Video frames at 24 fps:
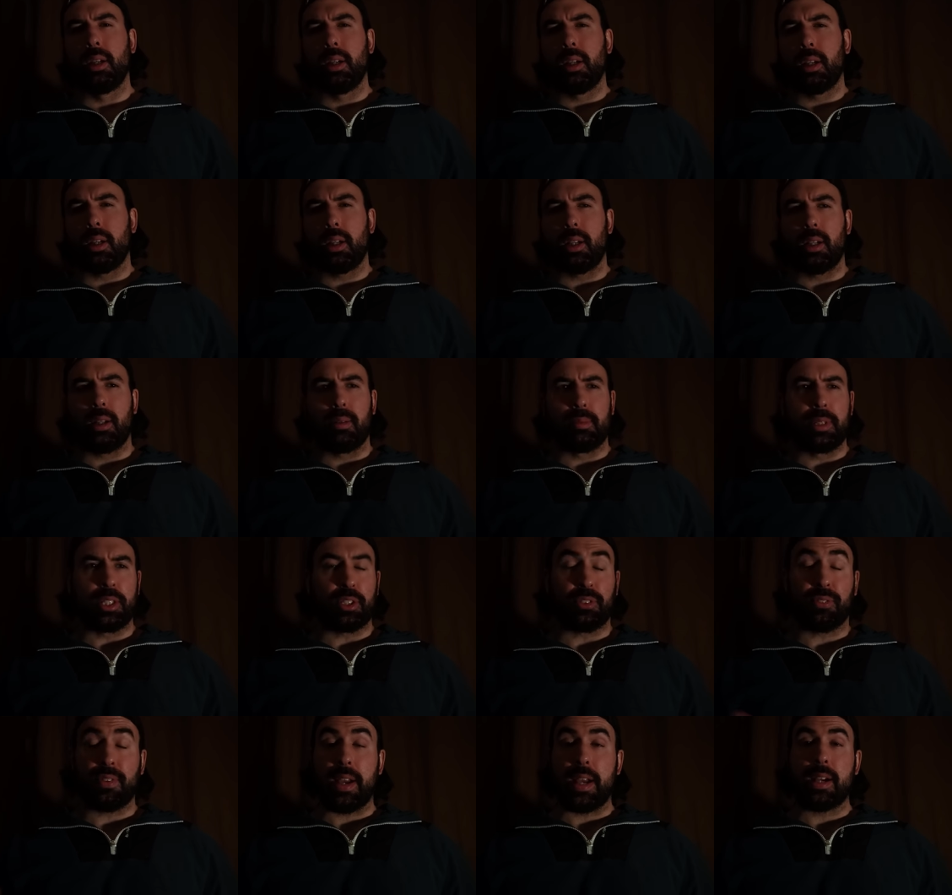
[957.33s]
Um,
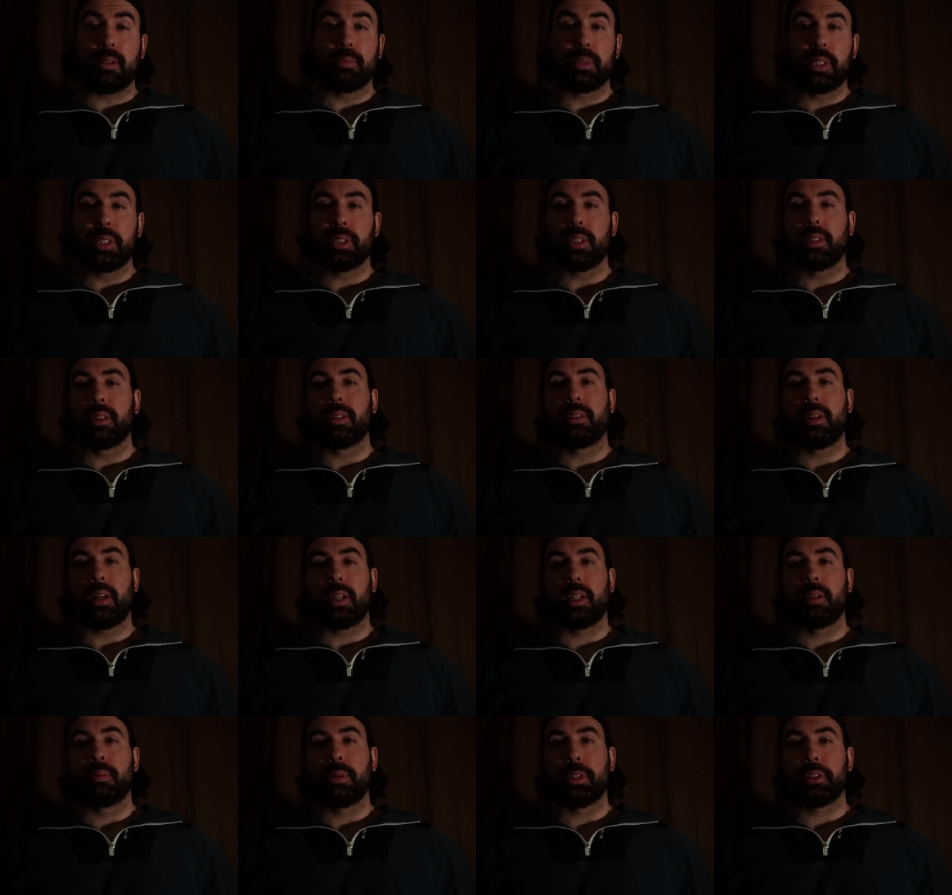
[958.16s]
his family's in the
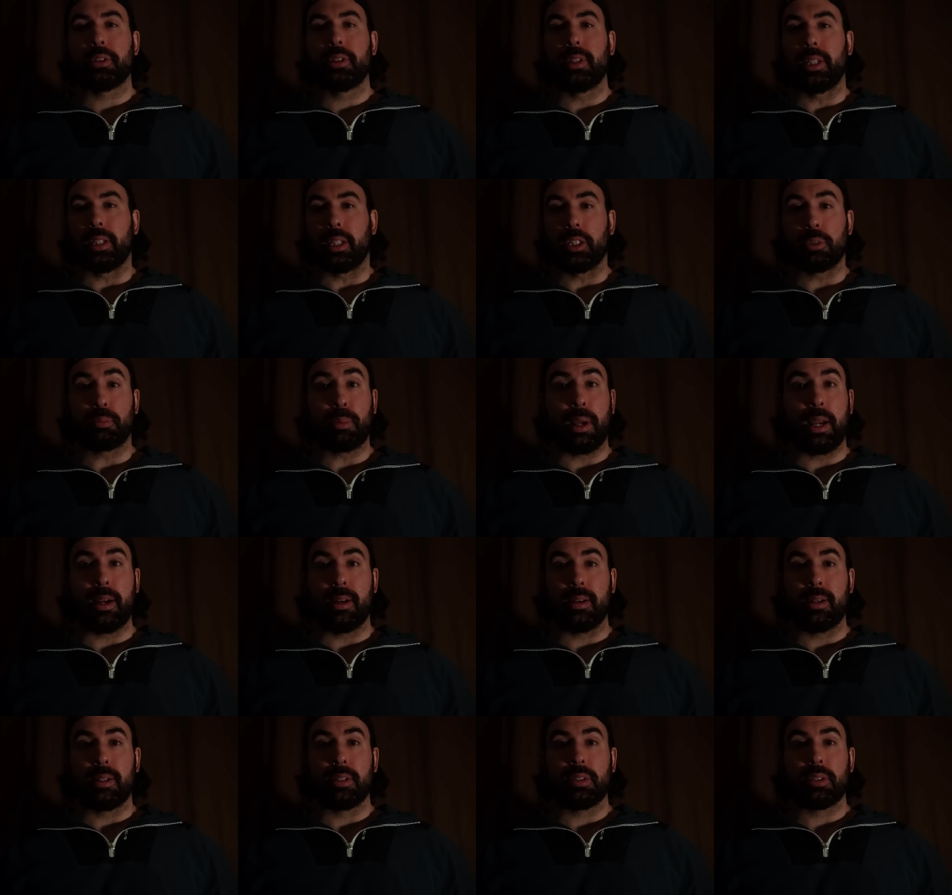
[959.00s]
documentary, like his
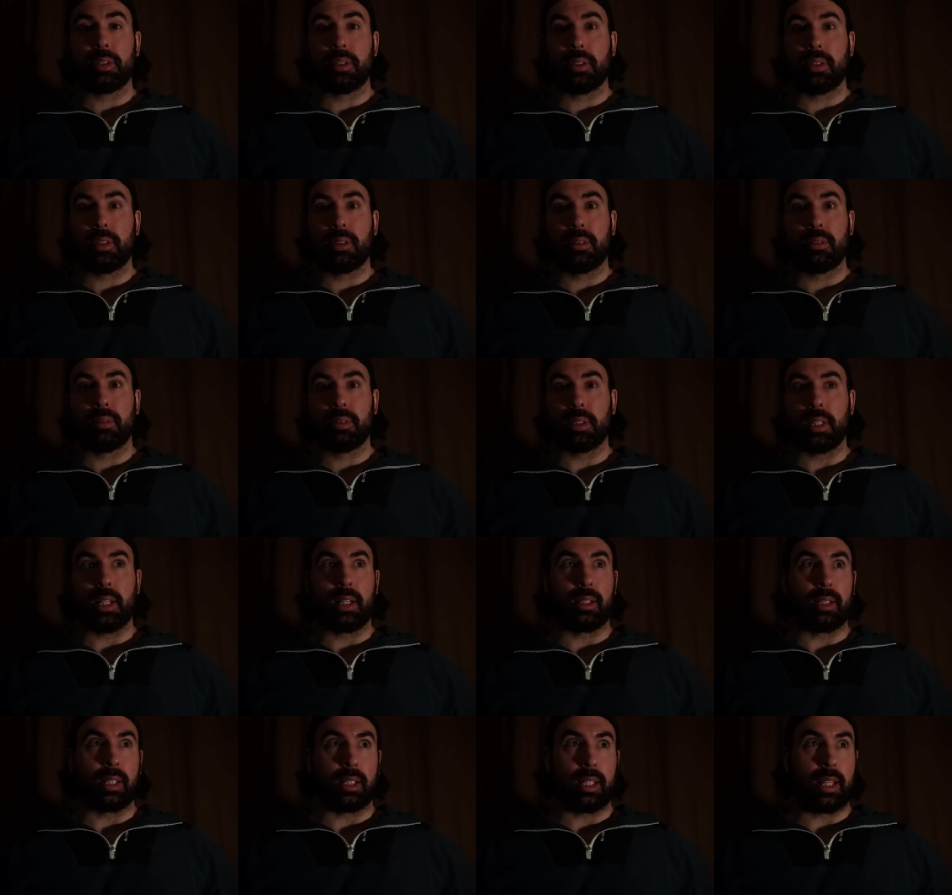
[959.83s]
parents,
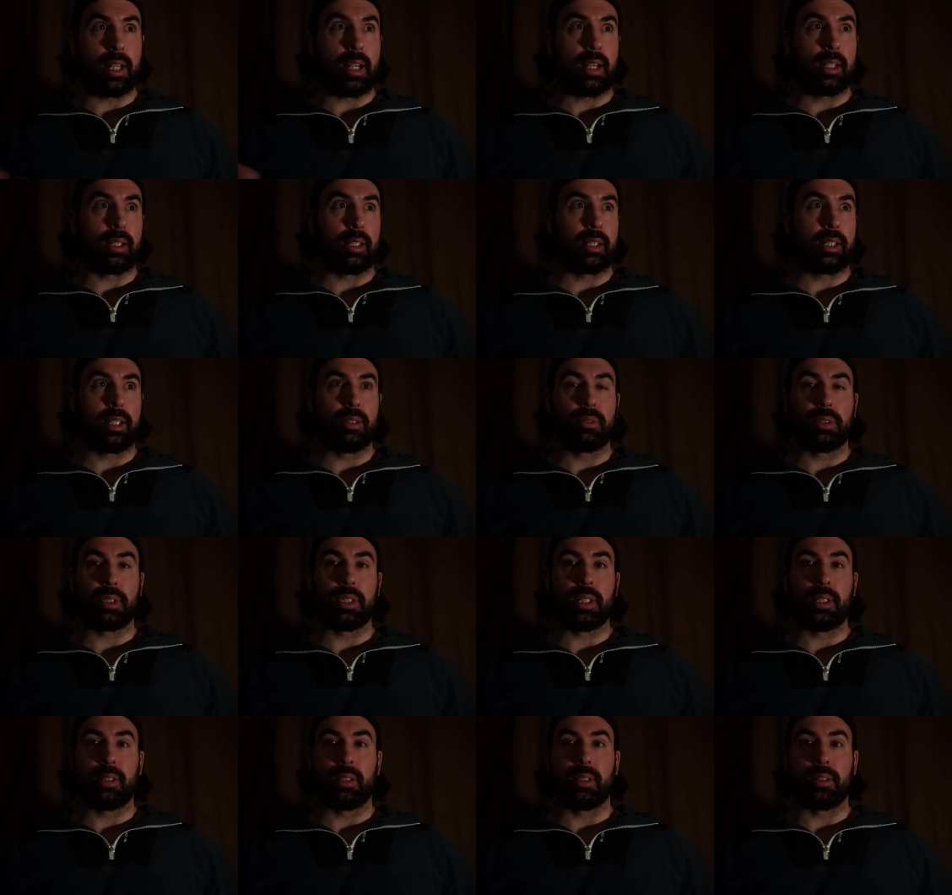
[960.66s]
saying like, yeah, like he
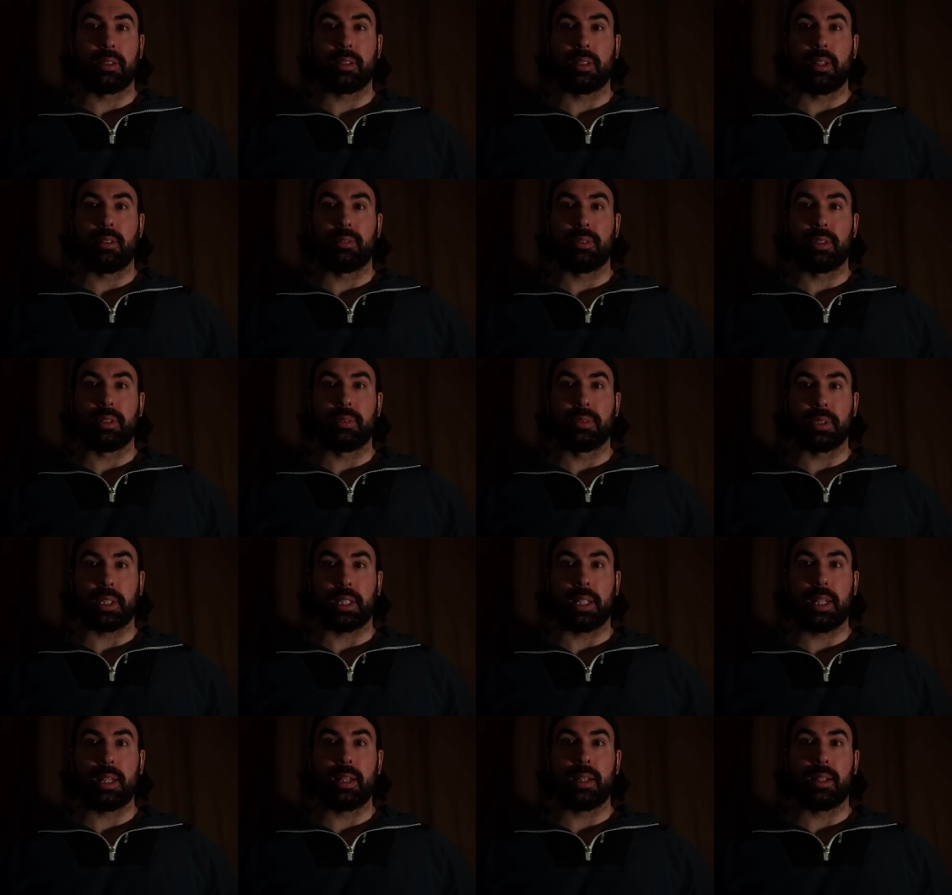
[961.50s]
was seeing this stuff when he was
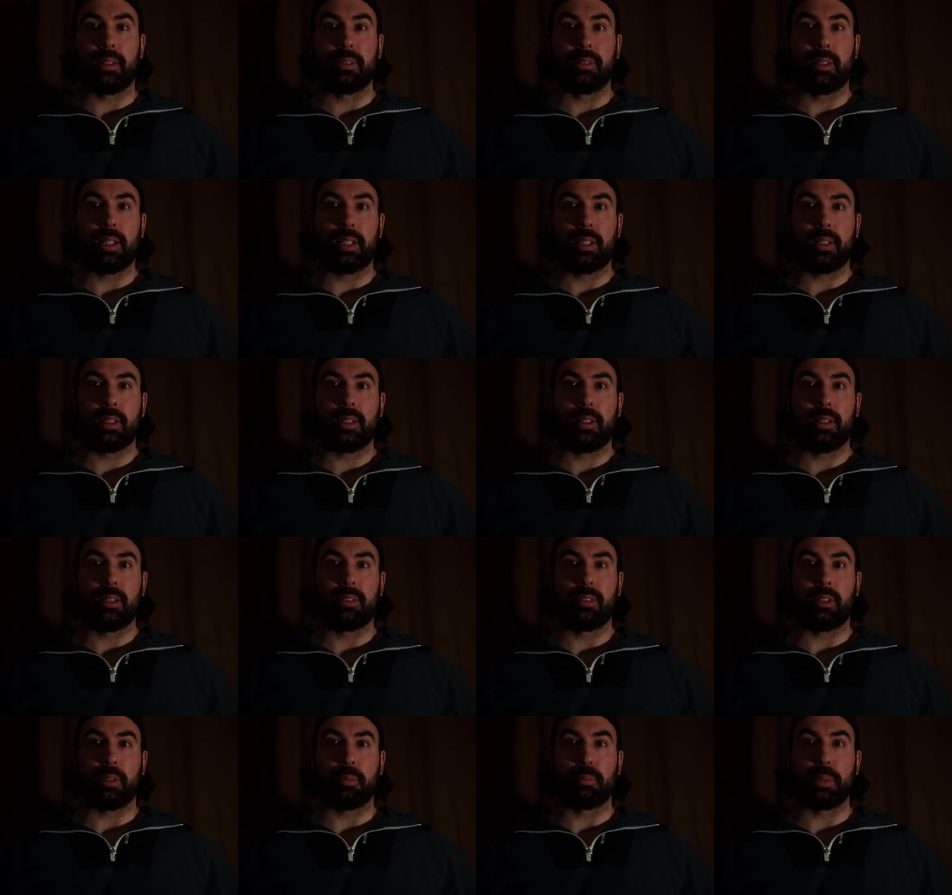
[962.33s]
a kid. Like
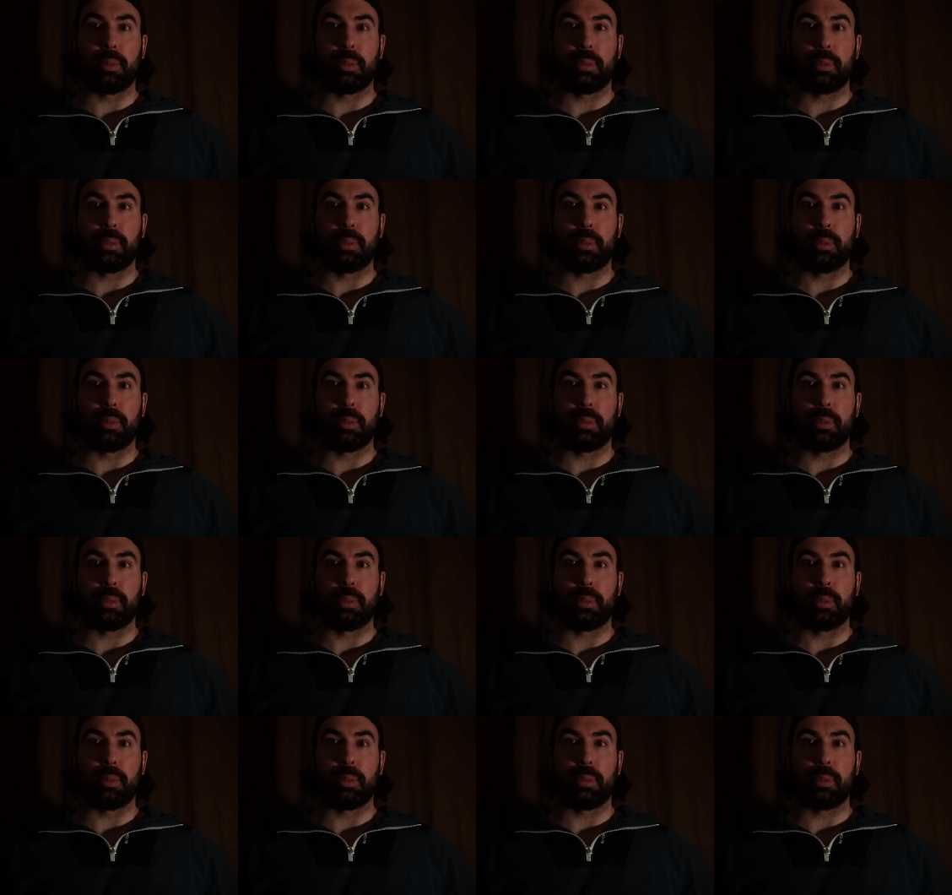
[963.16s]
he took